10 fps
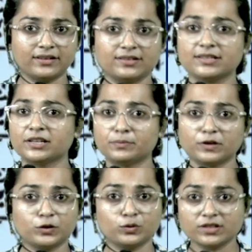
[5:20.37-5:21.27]

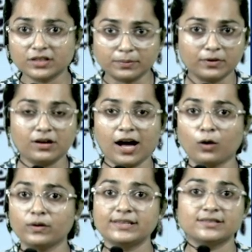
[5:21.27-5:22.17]
scribber to scribber, how
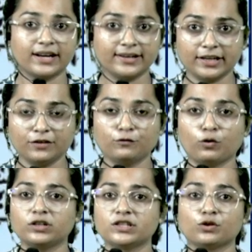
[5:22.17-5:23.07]
he is writing,
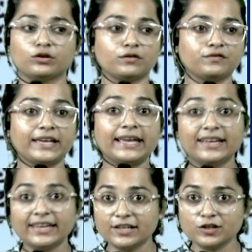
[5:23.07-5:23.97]
what sort of ink
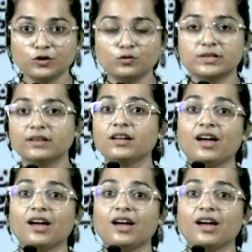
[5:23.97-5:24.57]
he is using,